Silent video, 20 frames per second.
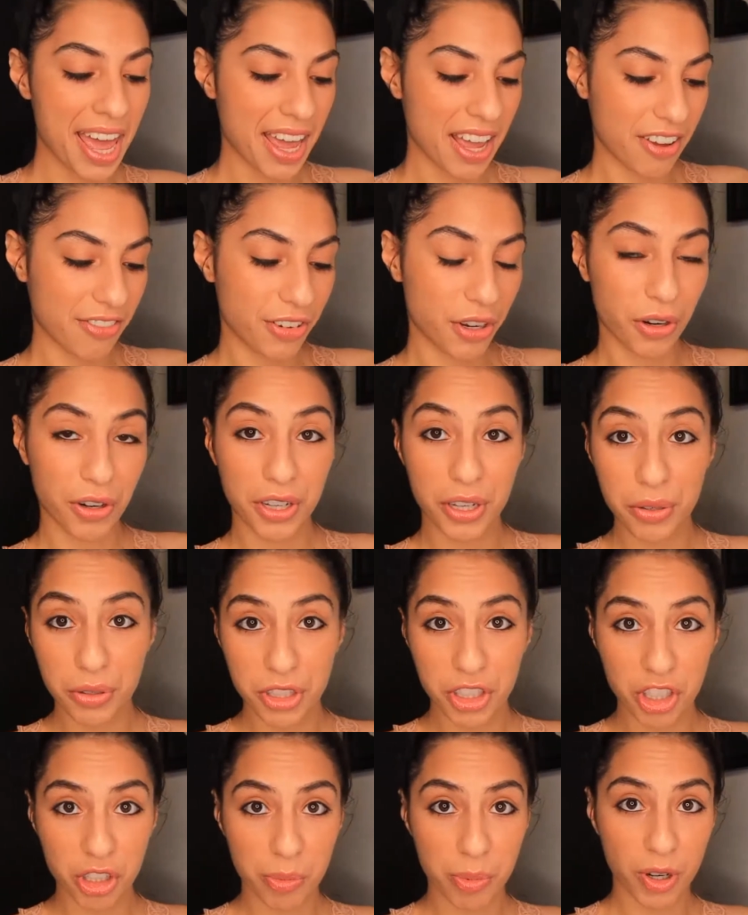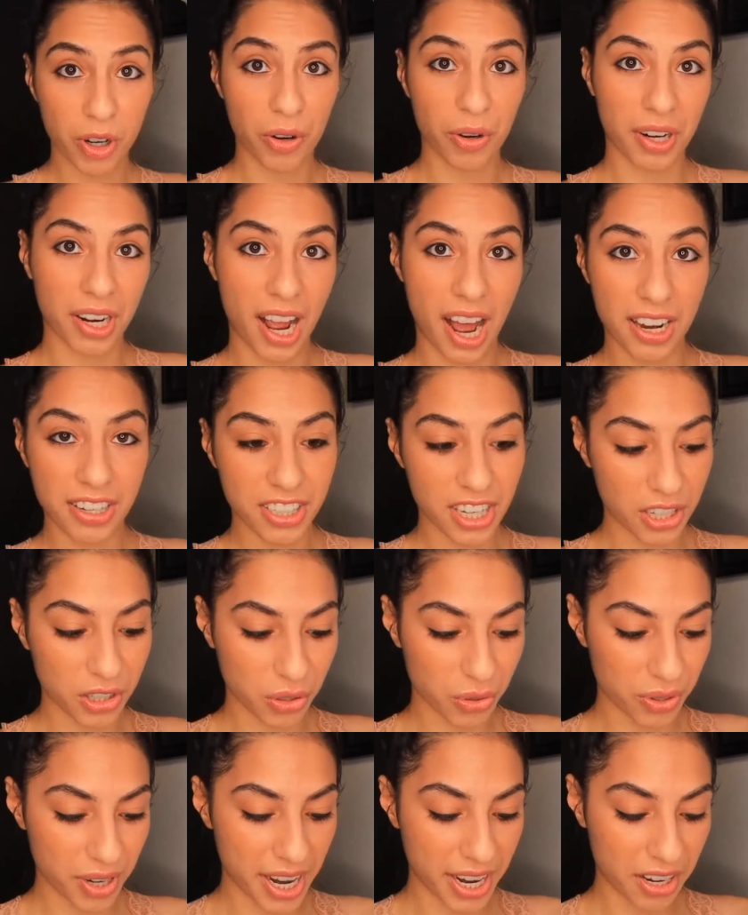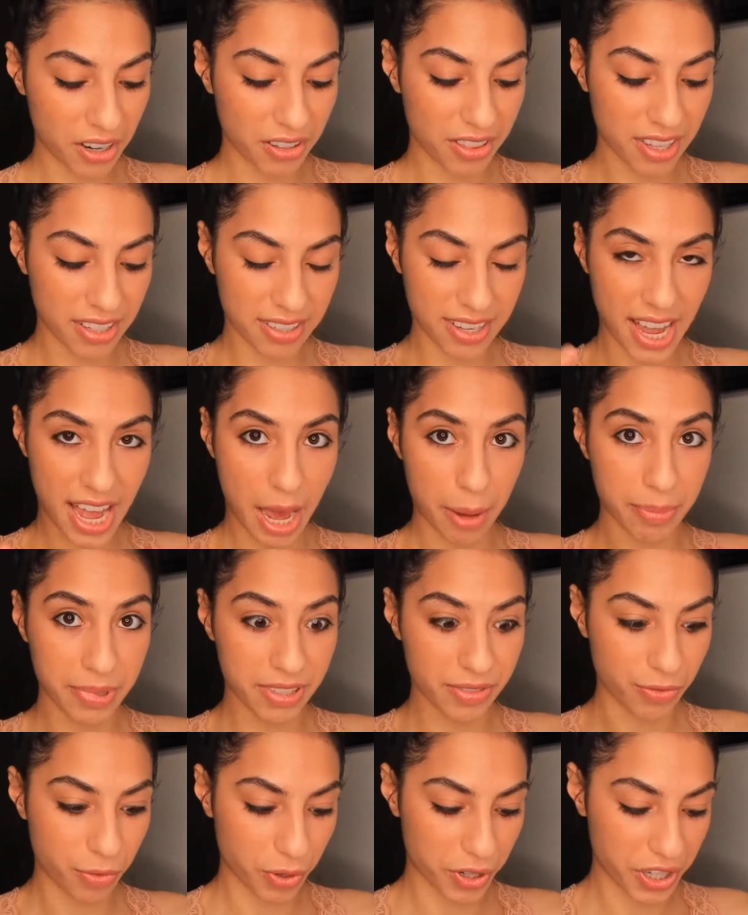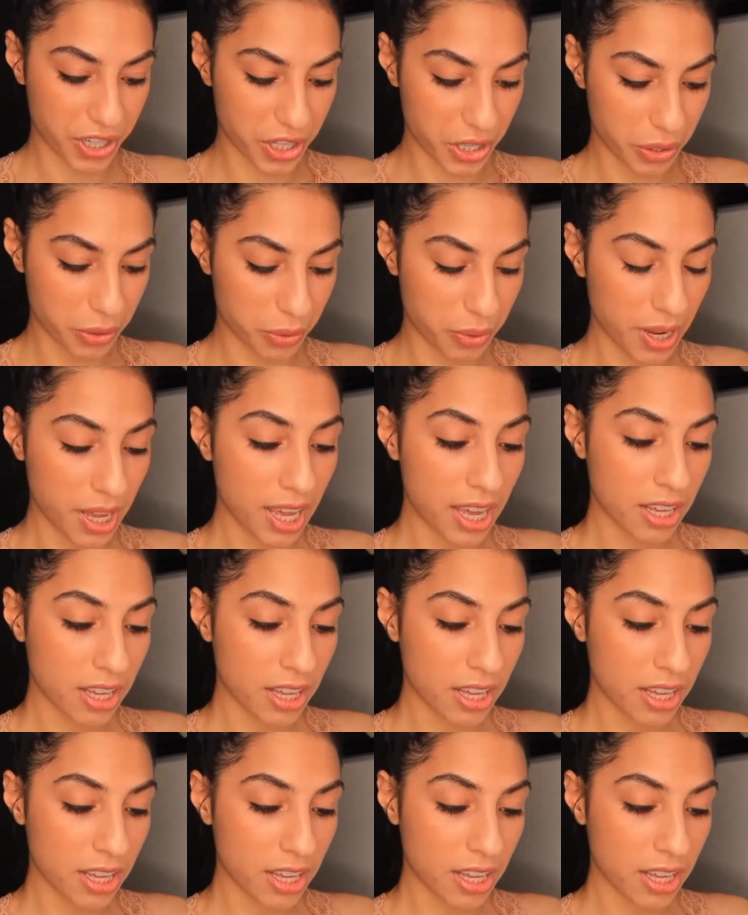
If you're a YouTuber or content creator, this app is for you.